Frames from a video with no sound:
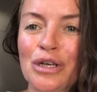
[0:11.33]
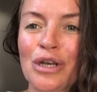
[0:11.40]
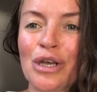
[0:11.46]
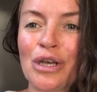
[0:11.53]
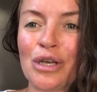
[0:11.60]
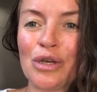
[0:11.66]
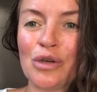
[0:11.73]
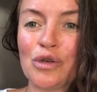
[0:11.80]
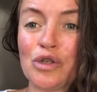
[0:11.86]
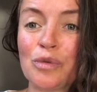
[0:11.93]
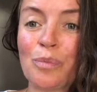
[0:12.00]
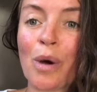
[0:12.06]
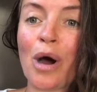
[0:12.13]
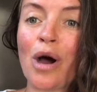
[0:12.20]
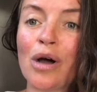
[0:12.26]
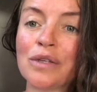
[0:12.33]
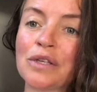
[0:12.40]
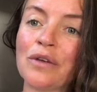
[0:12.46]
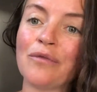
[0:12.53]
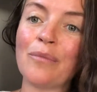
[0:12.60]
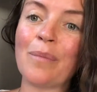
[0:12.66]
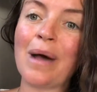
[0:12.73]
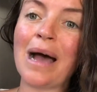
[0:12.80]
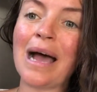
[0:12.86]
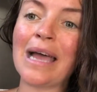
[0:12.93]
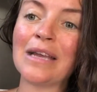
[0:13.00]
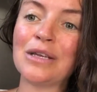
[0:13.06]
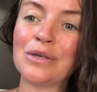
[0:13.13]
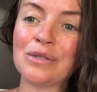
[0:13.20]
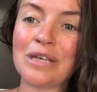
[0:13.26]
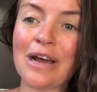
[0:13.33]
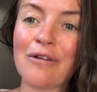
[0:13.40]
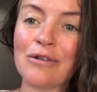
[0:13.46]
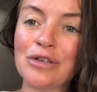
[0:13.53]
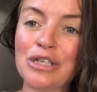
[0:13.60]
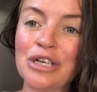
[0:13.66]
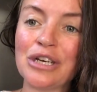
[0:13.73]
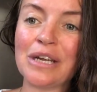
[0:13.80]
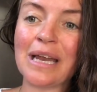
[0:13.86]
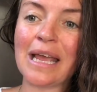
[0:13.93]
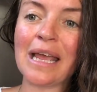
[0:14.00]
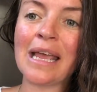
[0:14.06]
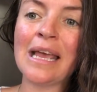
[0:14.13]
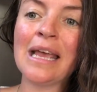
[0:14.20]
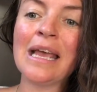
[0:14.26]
a huge part of my doTerra journey.